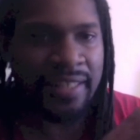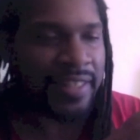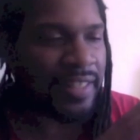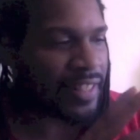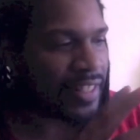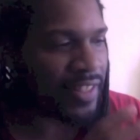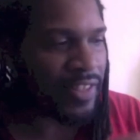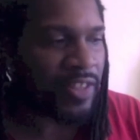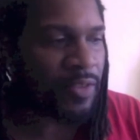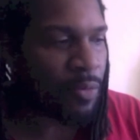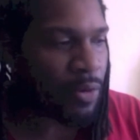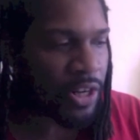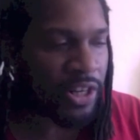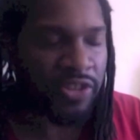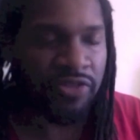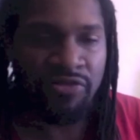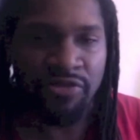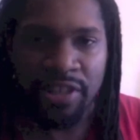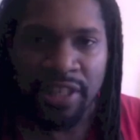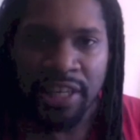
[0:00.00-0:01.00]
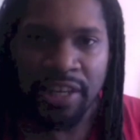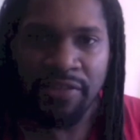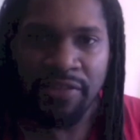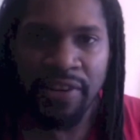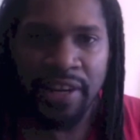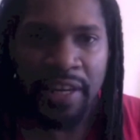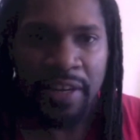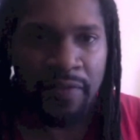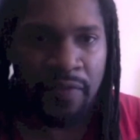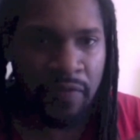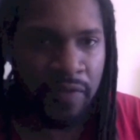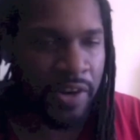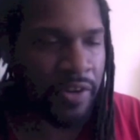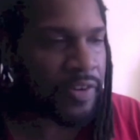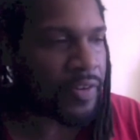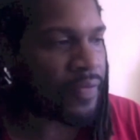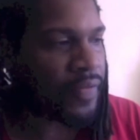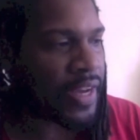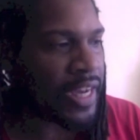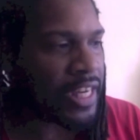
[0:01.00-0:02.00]
It works really great,
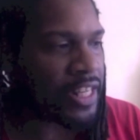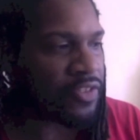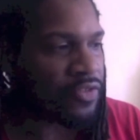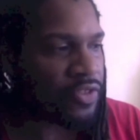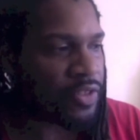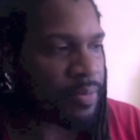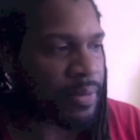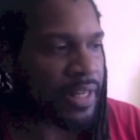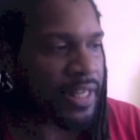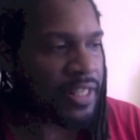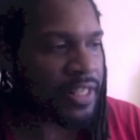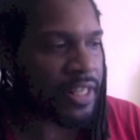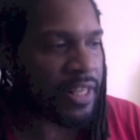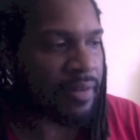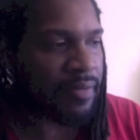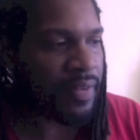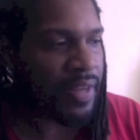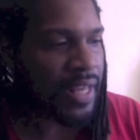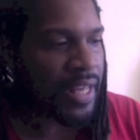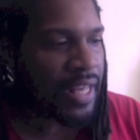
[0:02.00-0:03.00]
very fast, responsive.